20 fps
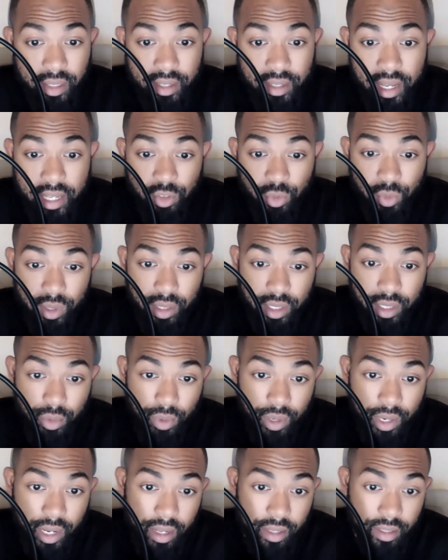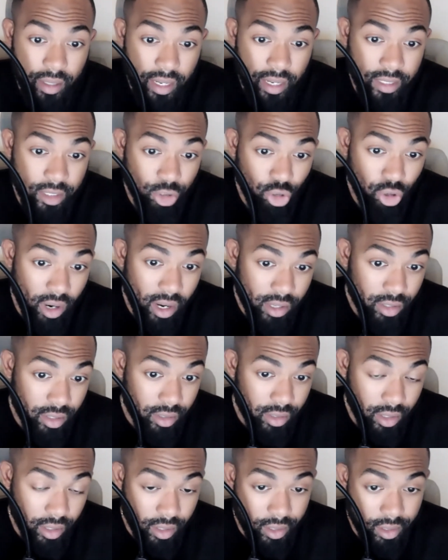that's really what I try
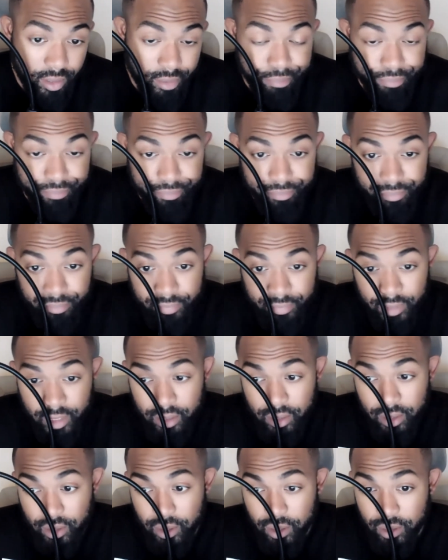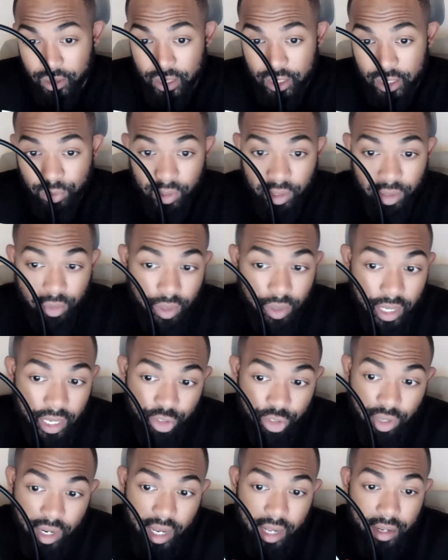to that's really what I
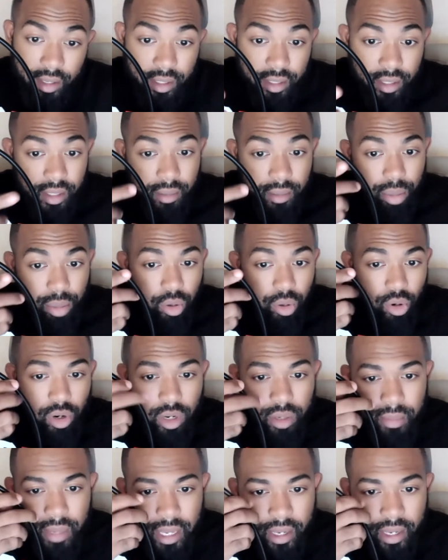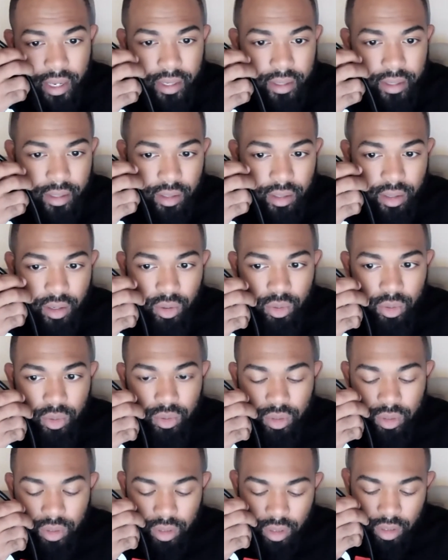try to employ, man.
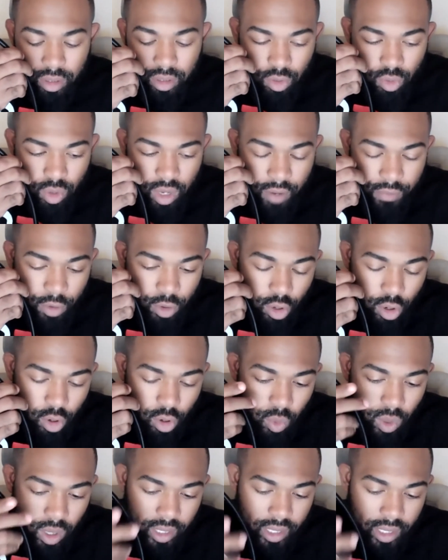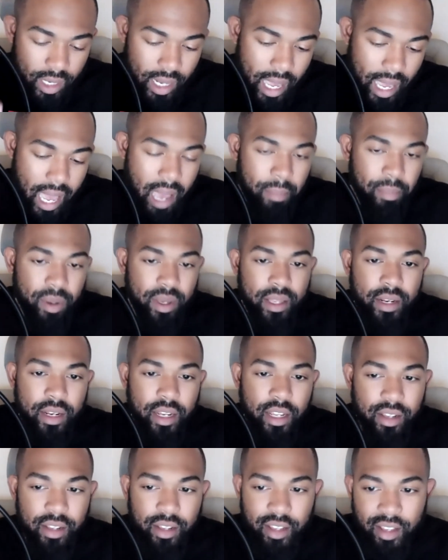You never know what could happen
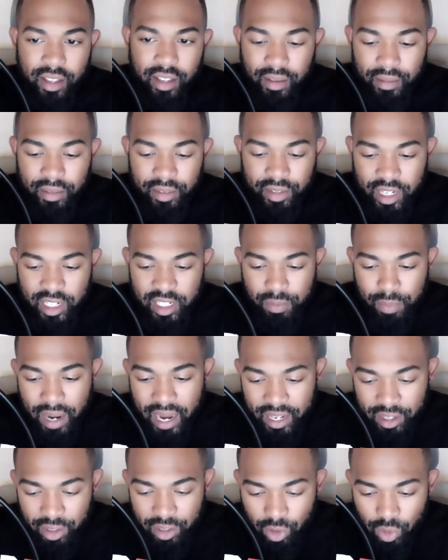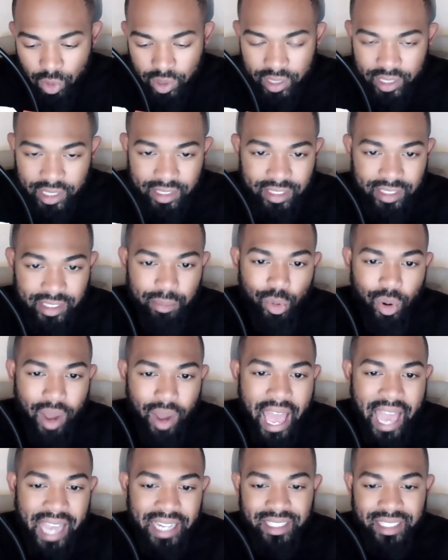just by doing these simple
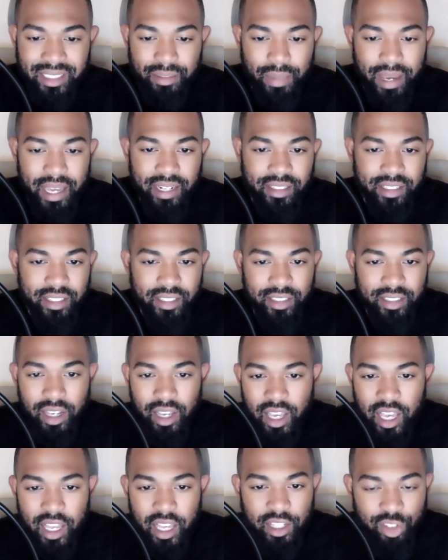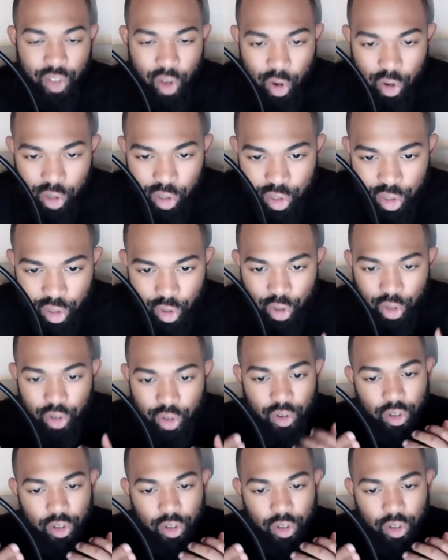actions, man. It's just as long as you're,